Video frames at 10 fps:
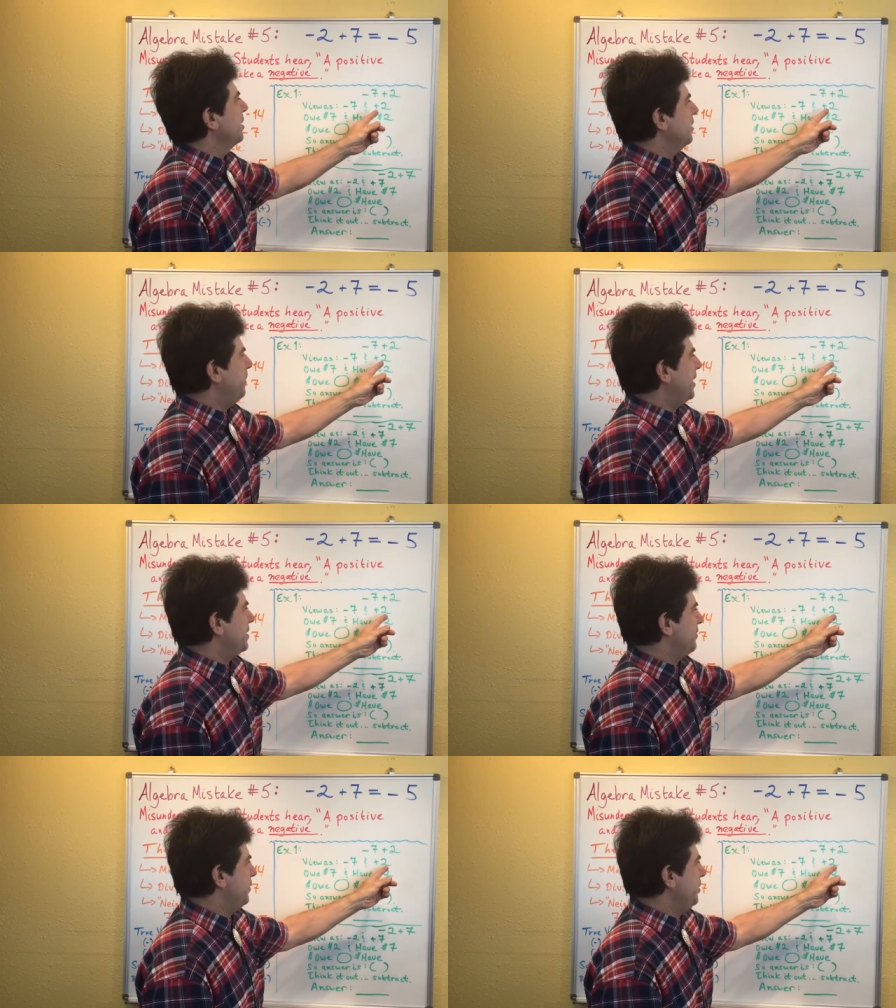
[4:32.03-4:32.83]
The
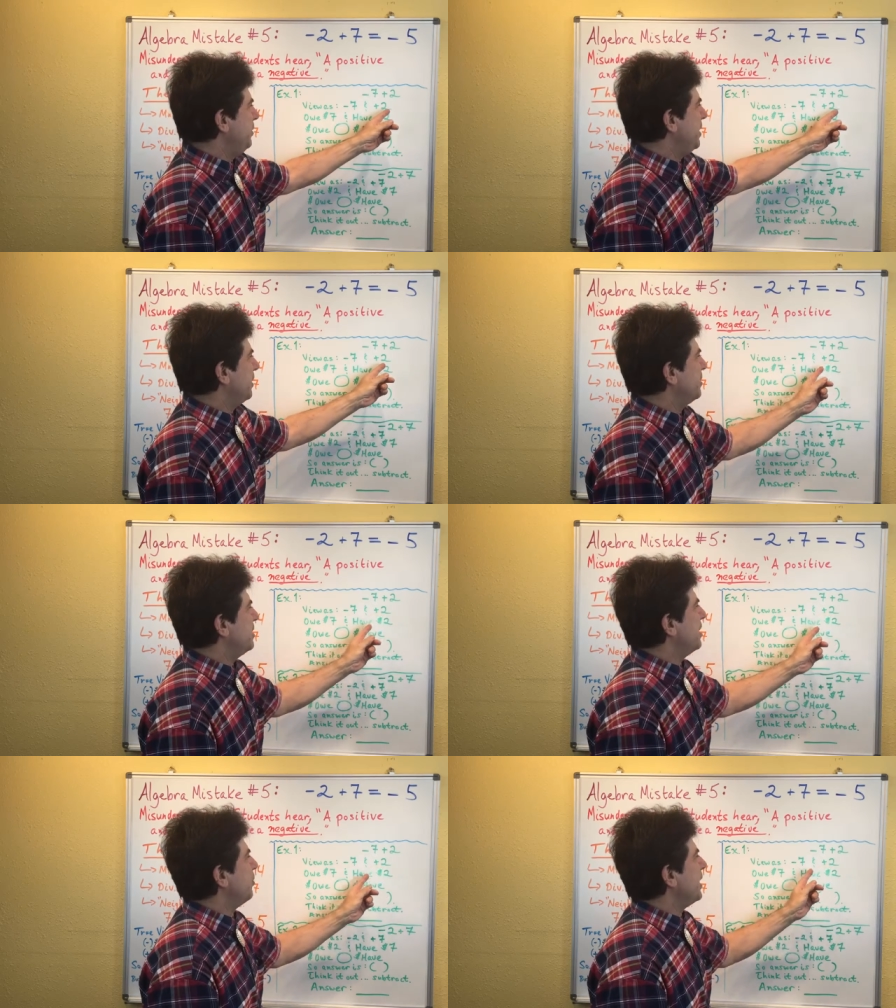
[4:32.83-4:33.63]
positive 2 tells
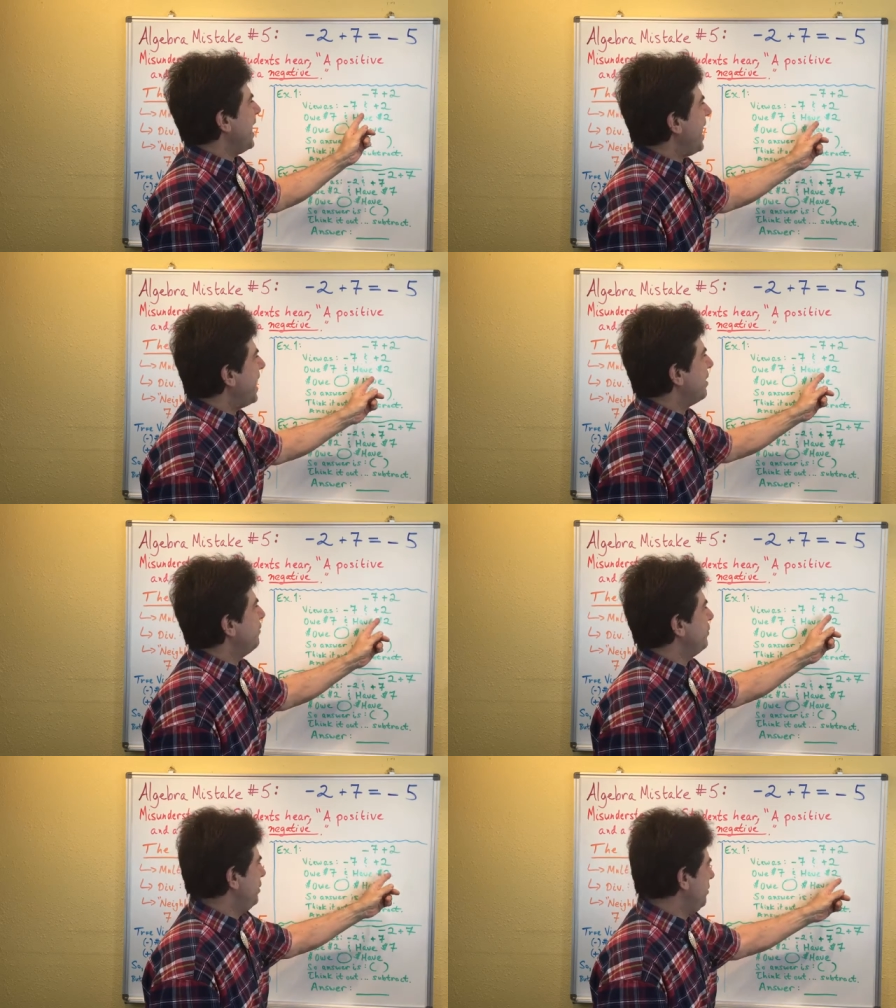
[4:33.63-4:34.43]
us that we
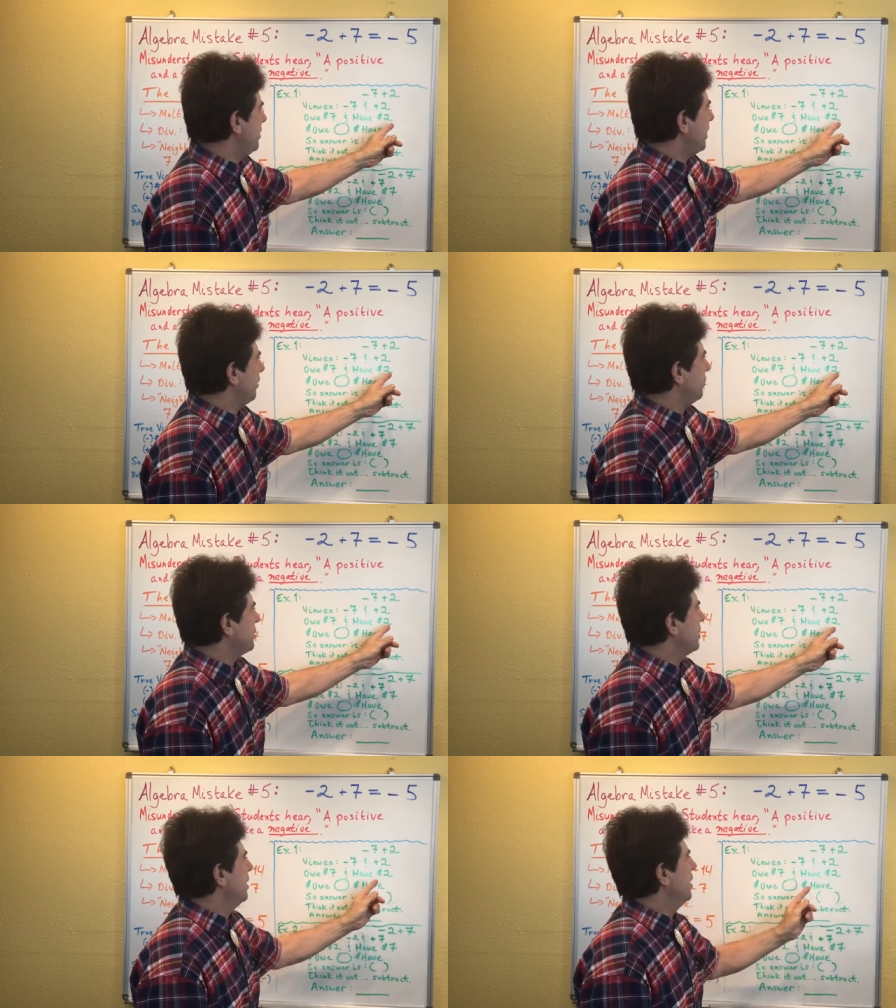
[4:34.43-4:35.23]
have $2.